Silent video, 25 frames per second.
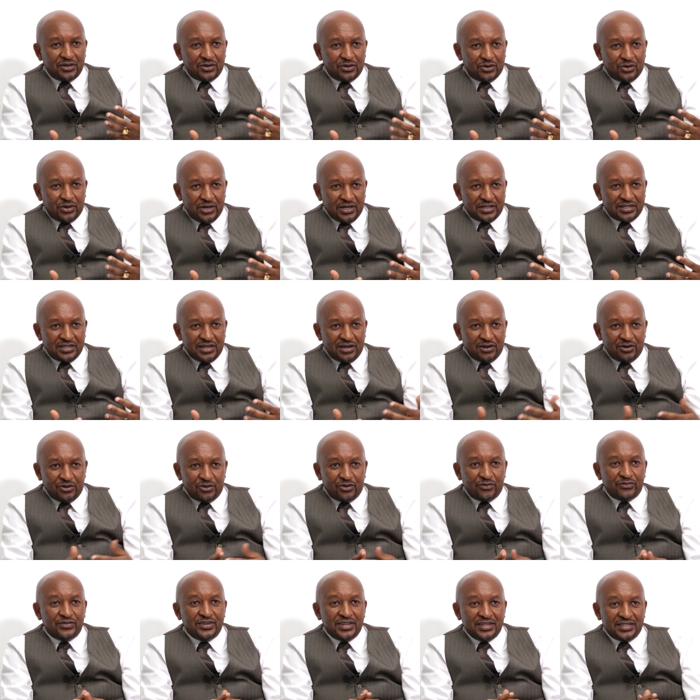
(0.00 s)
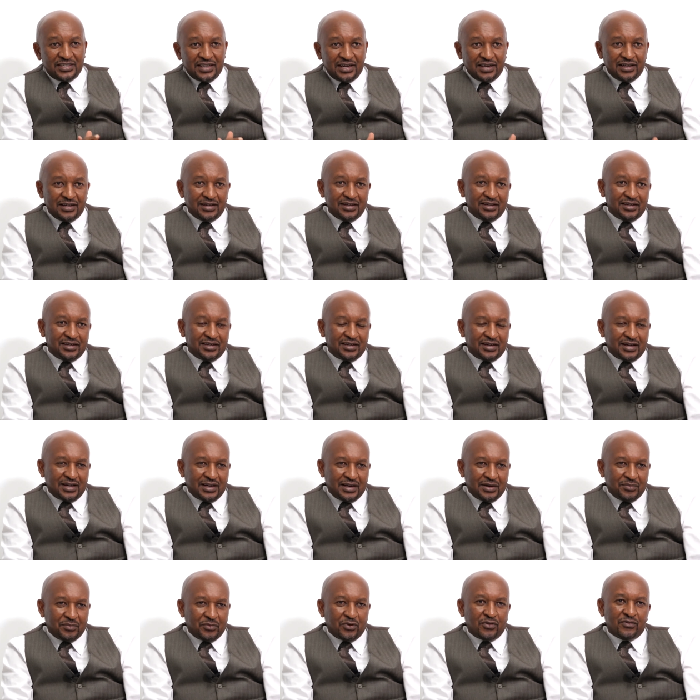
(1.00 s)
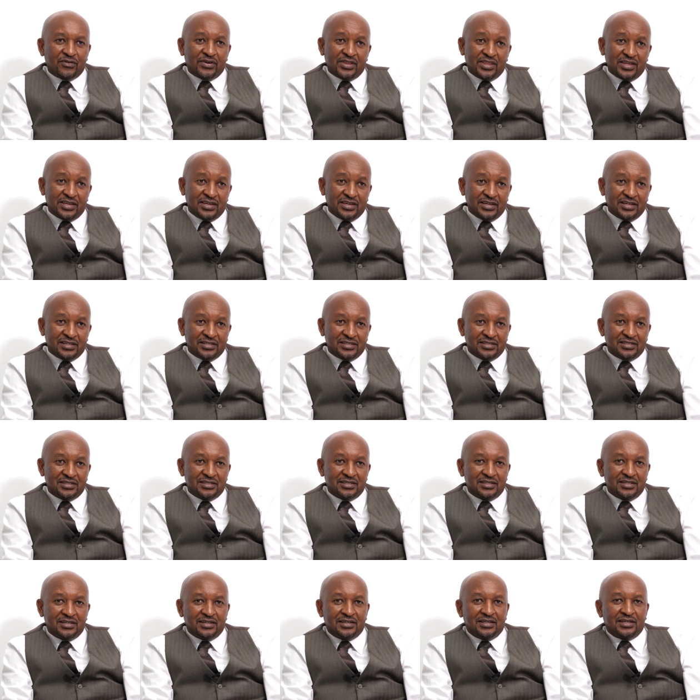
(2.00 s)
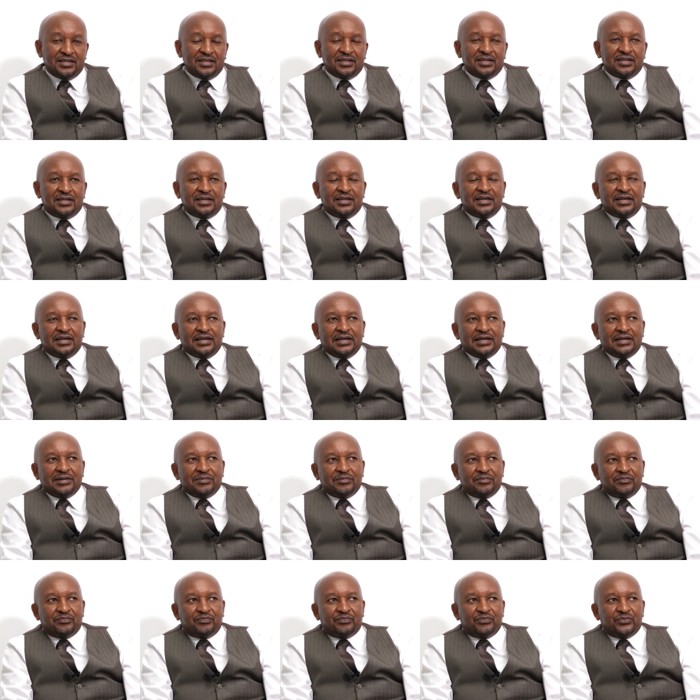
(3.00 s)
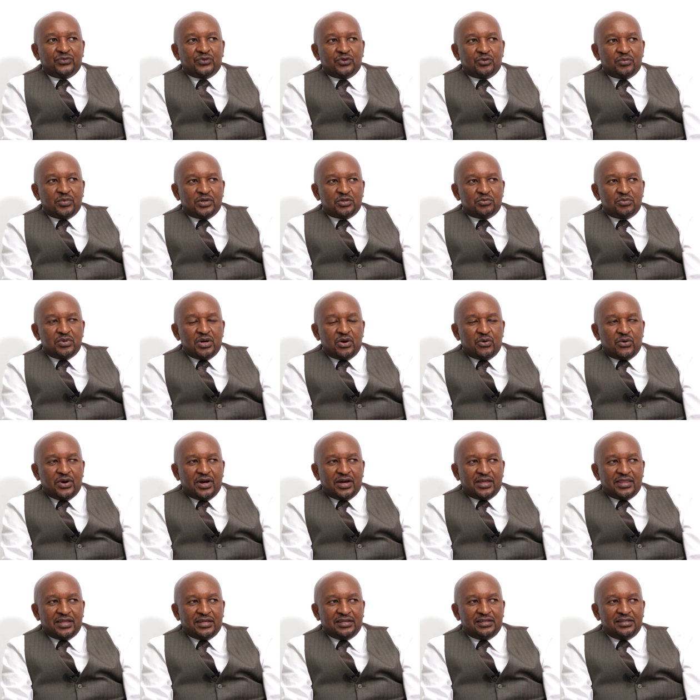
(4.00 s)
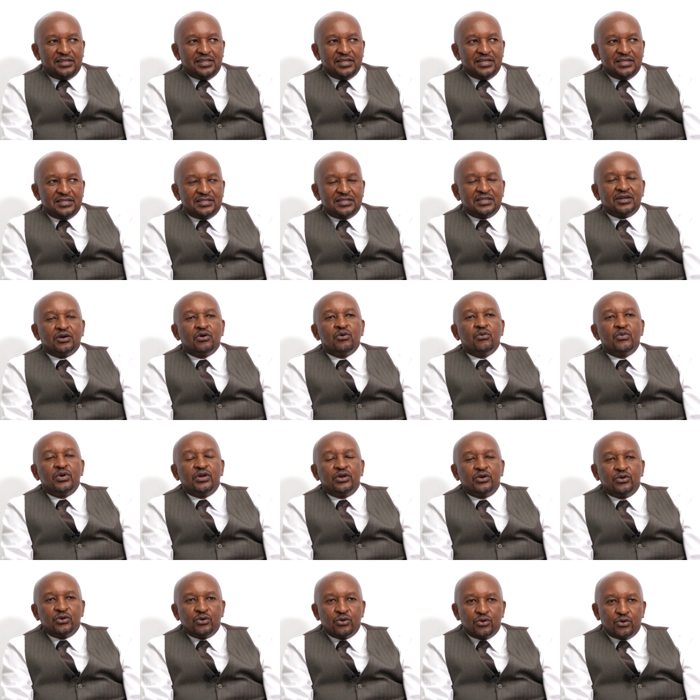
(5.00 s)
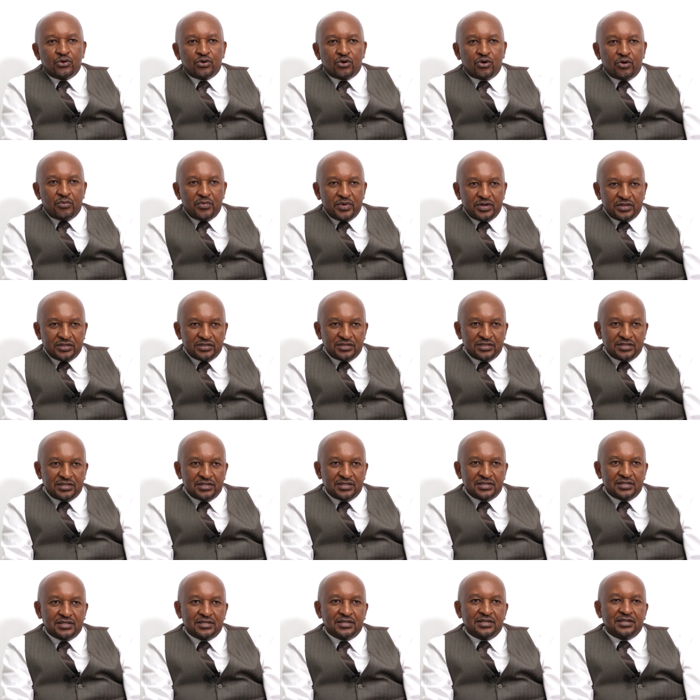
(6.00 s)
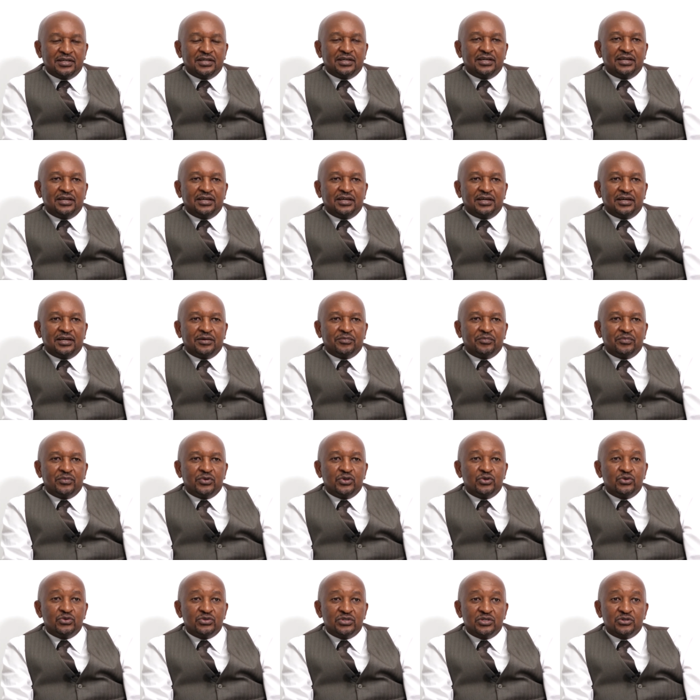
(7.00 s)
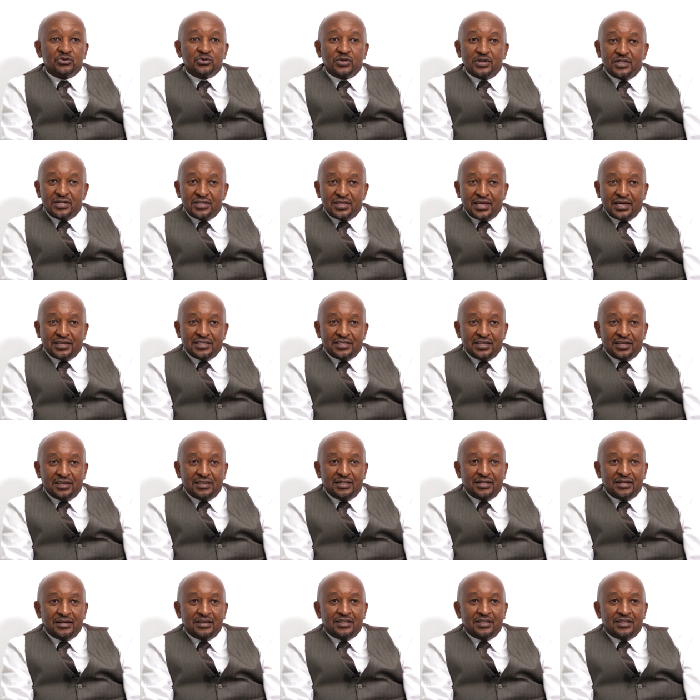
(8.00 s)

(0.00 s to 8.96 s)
collected a lot of data over the years. You must be aware that the single window commenced use in 2013.